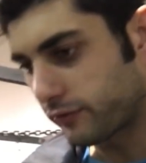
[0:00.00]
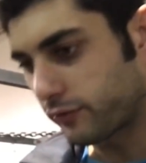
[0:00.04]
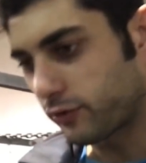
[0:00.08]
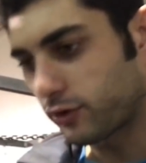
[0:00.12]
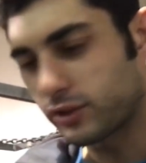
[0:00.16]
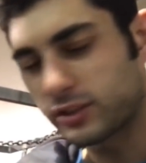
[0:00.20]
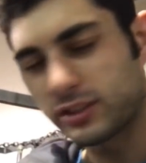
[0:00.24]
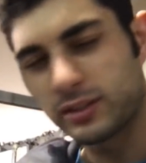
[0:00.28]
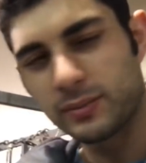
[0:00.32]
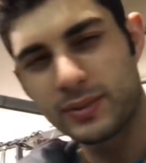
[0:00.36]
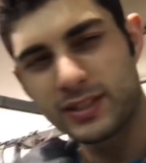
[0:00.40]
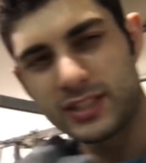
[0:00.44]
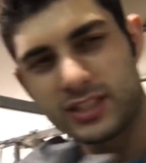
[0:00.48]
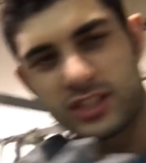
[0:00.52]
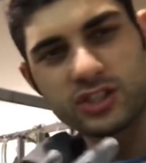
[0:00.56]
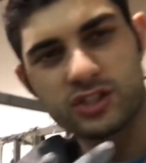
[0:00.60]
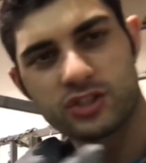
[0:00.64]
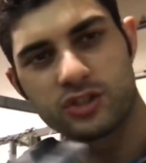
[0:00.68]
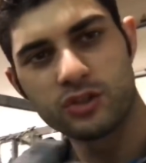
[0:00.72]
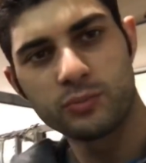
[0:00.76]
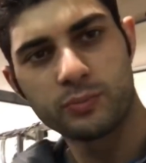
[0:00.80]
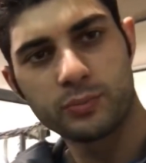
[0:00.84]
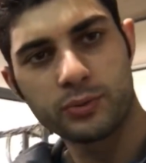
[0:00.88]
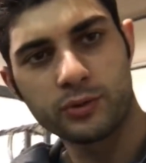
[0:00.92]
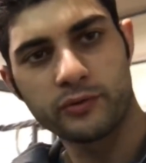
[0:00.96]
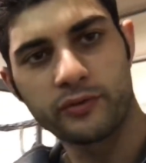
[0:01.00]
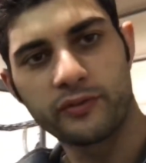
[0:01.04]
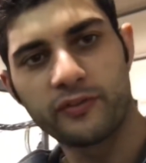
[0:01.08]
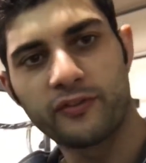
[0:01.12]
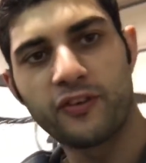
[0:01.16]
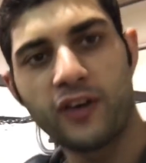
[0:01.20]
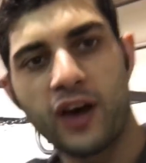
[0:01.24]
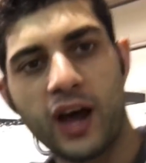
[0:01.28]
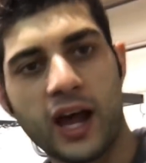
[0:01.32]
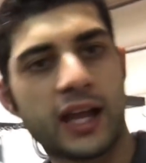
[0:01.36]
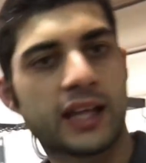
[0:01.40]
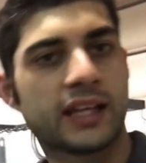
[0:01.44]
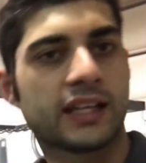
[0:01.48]
for it to be super
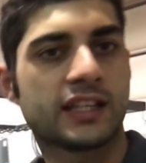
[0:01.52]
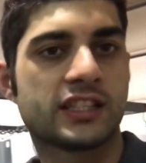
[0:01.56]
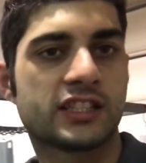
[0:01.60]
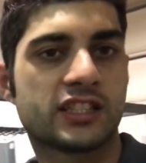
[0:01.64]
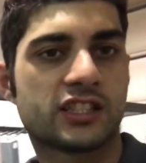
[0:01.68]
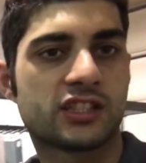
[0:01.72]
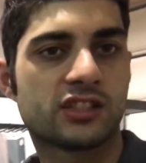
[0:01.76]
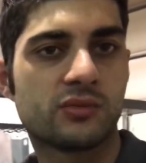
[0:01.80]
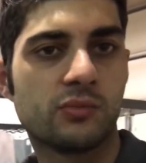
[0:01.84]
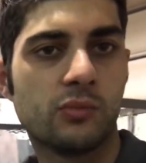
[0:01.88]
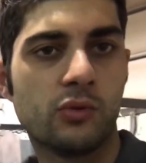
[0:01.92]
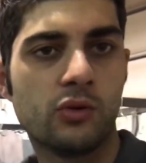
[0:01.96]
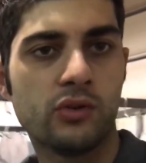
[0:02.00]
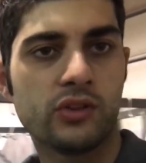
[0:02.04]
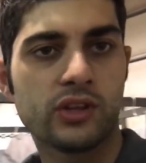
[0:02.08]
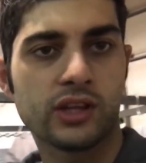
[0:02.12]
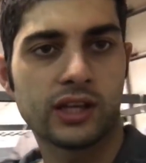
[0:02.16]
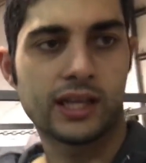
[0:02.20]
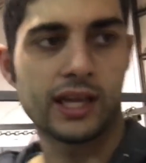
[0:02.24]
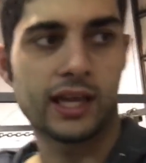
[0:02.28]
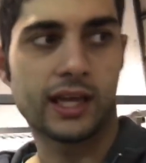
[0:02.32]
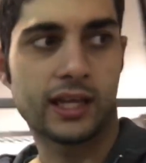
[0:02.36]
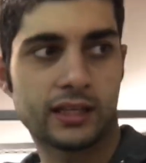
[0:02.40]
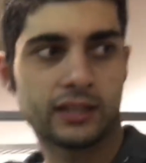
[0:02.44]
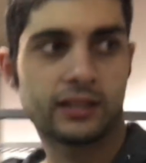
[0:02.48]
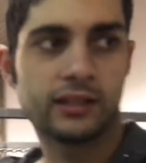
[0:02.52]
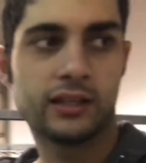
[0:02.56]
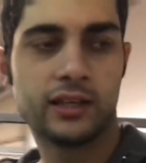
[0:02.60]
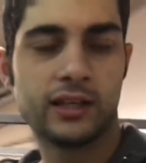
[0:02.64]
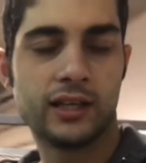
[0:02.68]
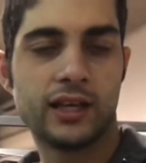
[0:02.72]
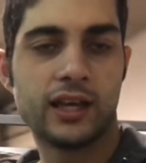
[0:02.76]
fine and smooth again.